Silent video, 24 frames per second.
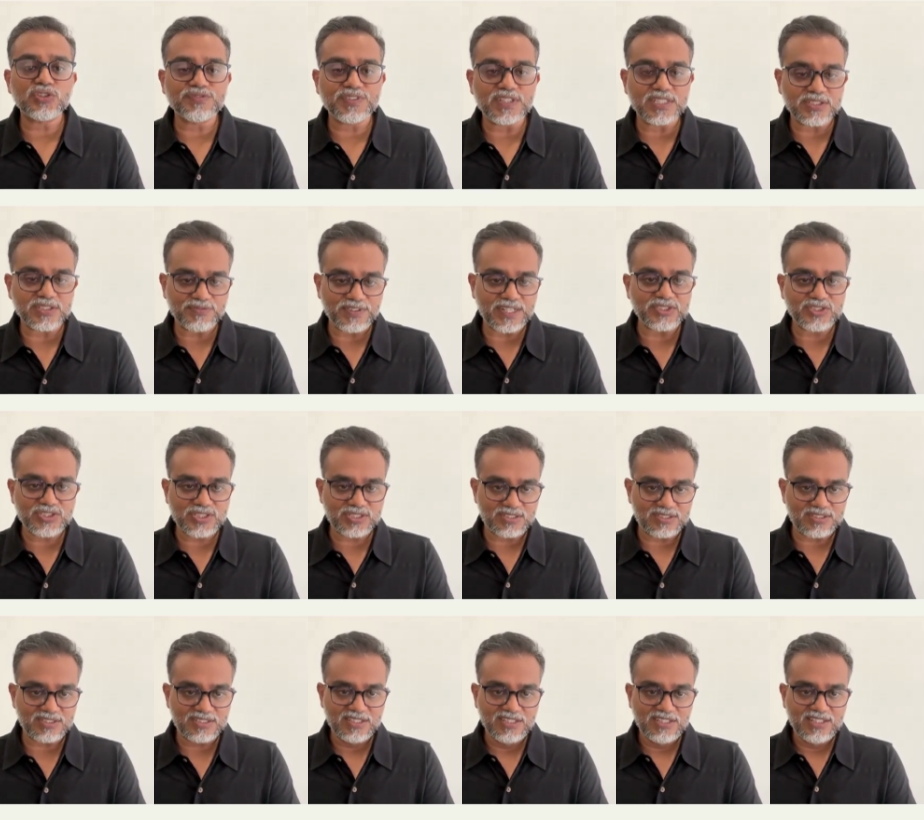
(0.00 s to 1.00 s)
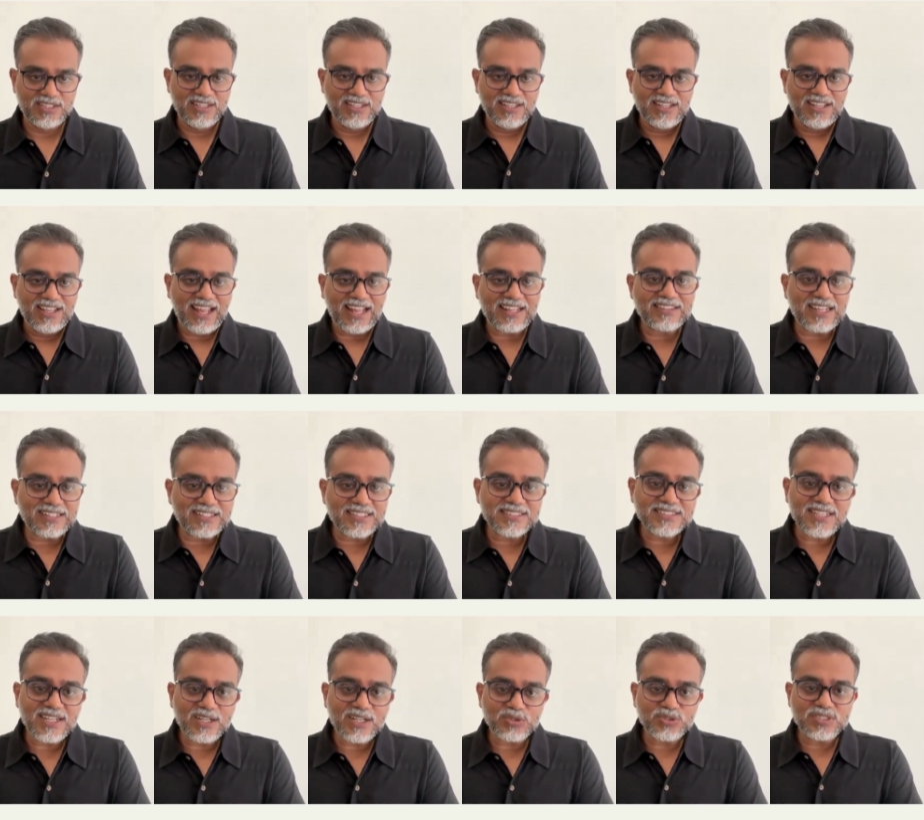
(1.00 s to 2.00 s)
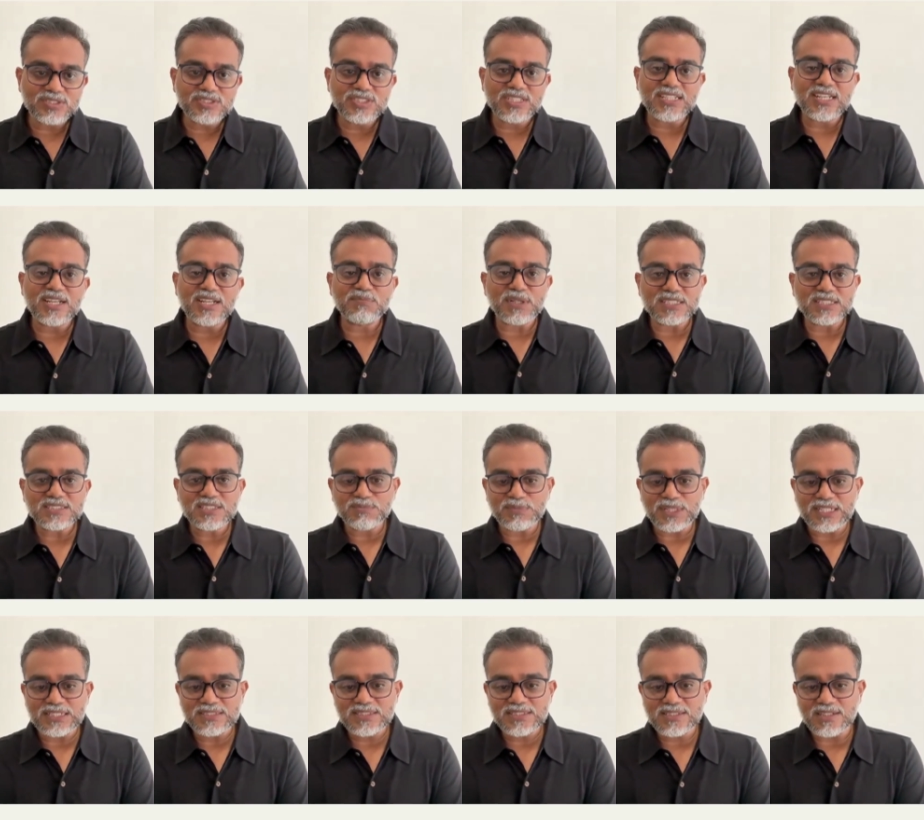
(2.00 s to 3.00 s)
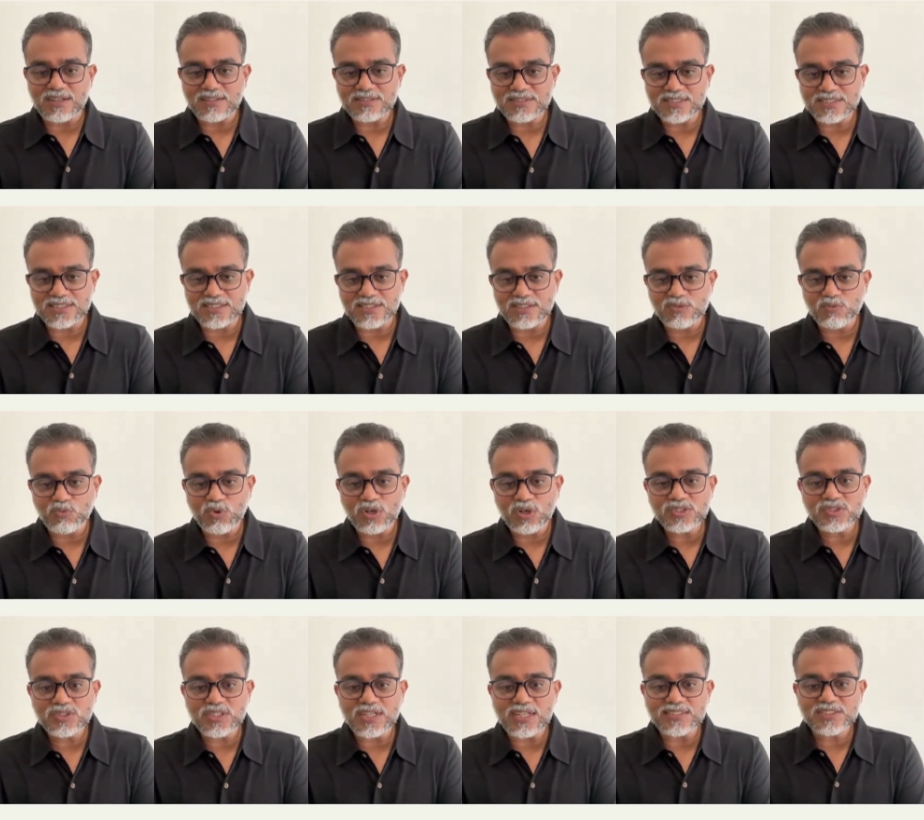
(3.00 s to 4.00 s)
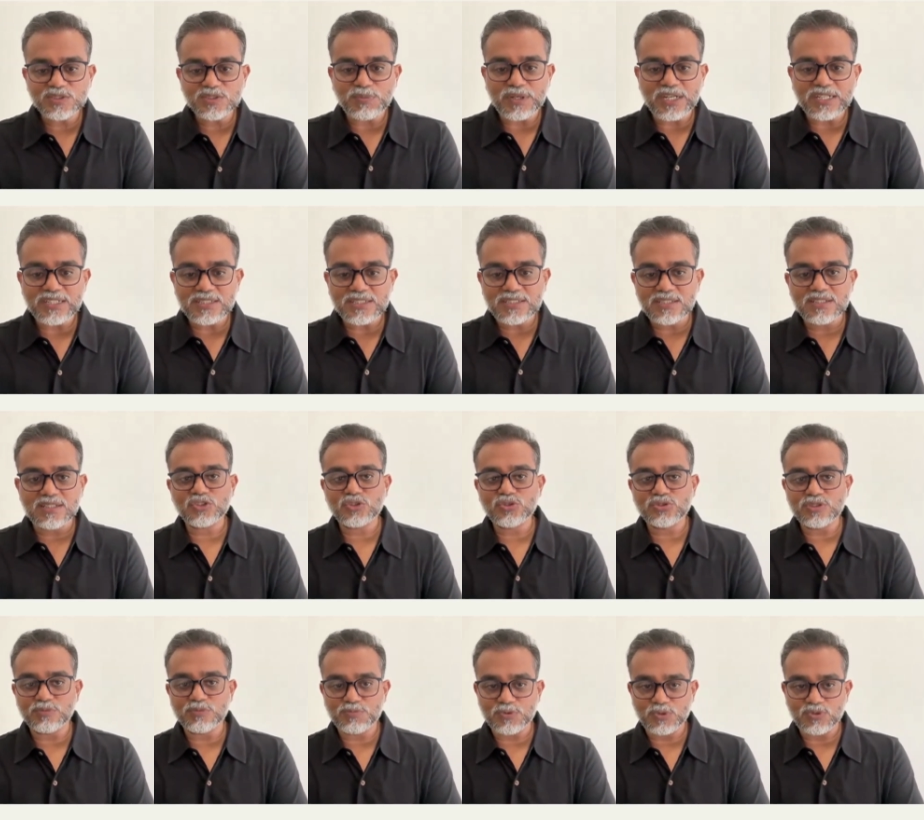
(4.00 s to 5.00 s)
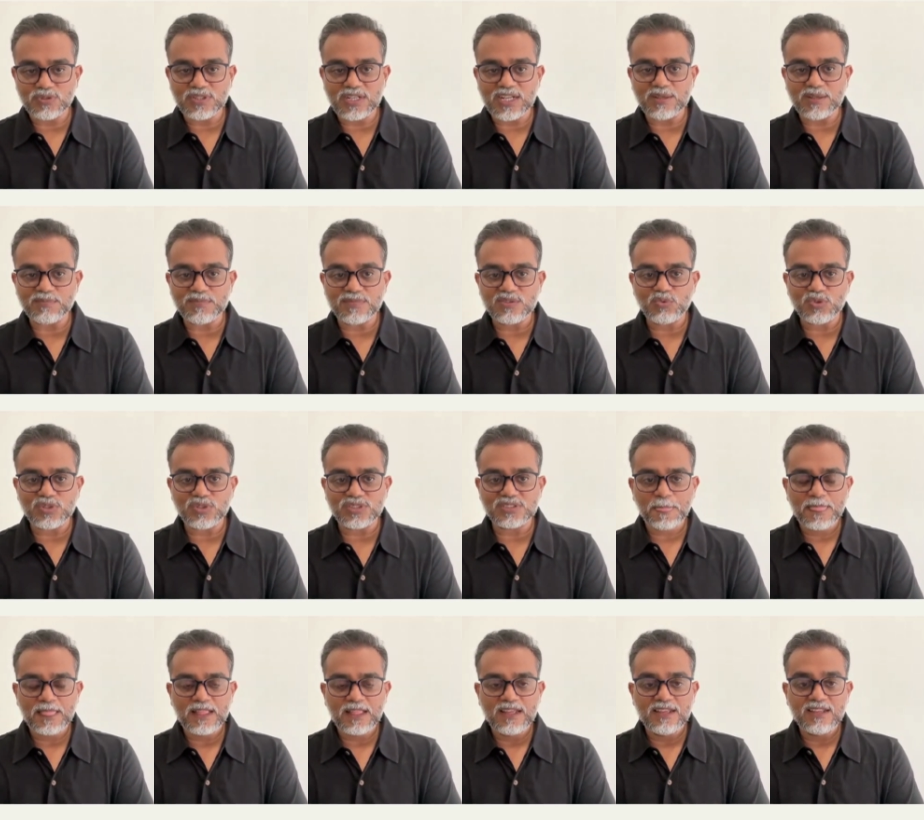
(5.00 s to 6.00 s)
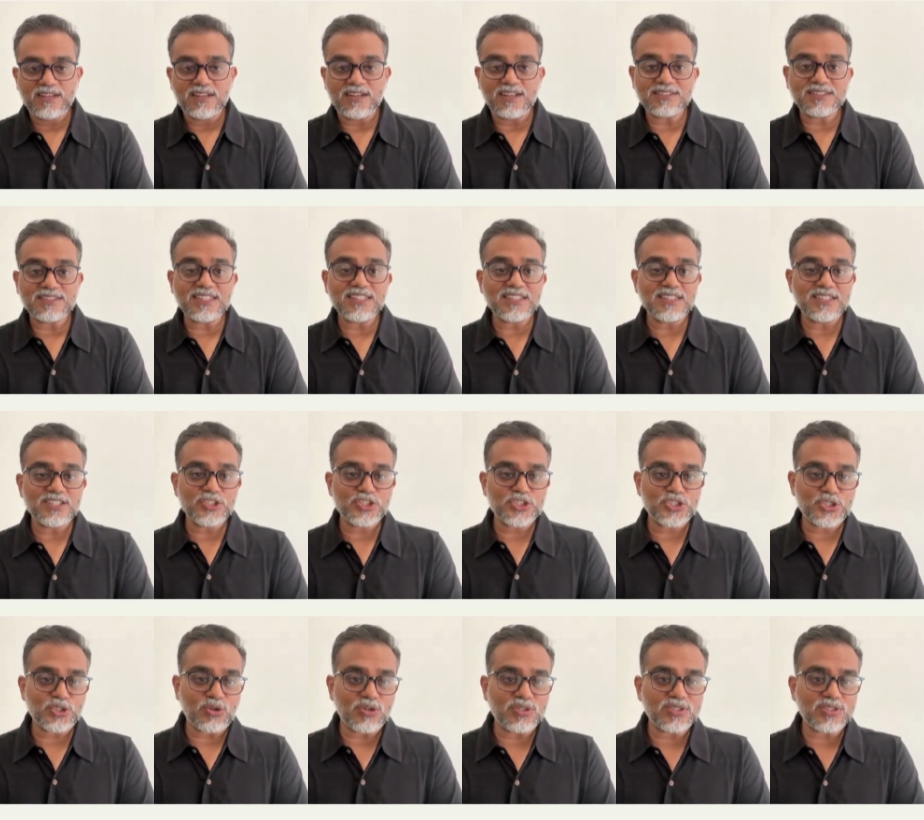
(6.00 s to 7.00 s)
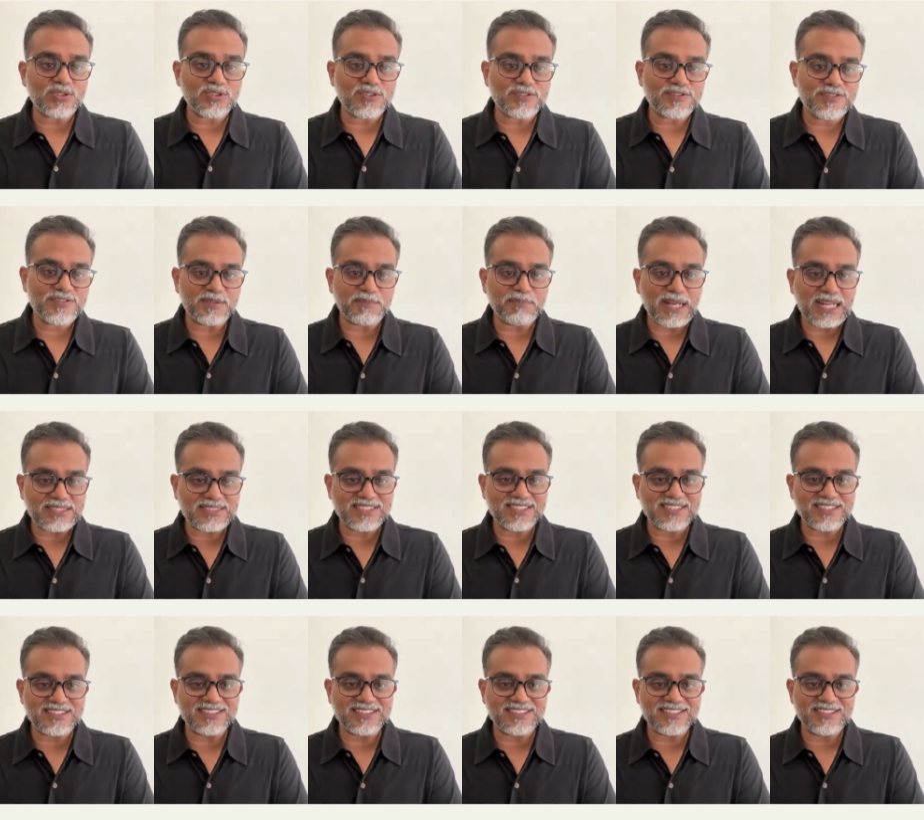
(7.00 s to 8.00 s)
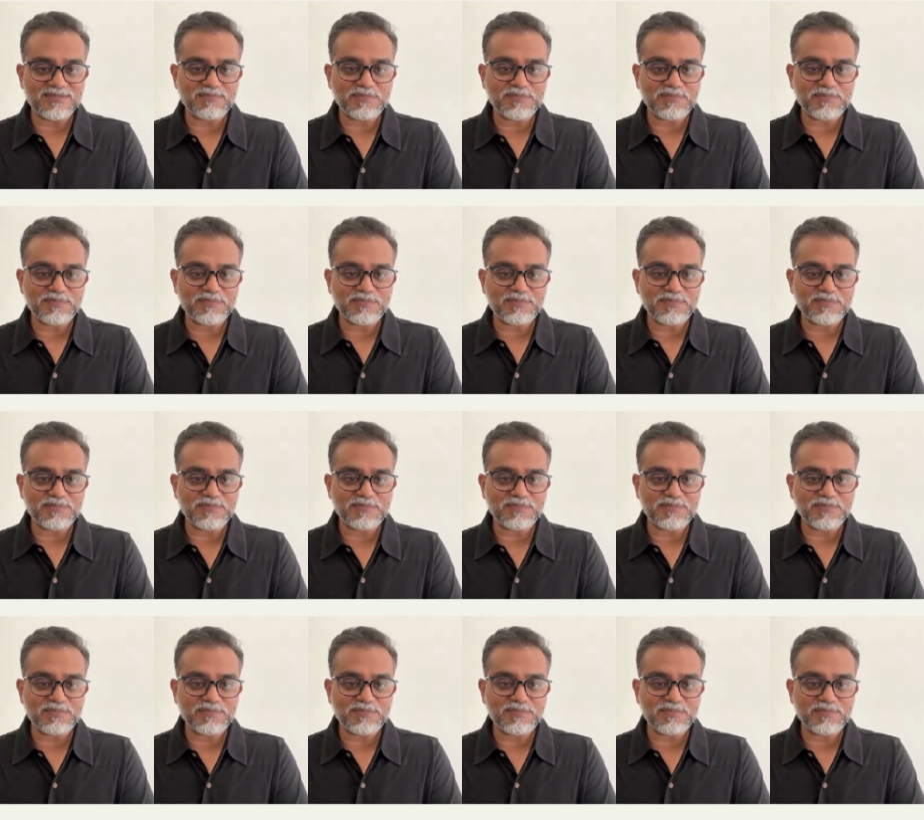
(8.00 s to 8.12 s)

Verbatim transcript: adventure. And that is how the GI Mastermind started. What transpired to the program was nothing short of magical.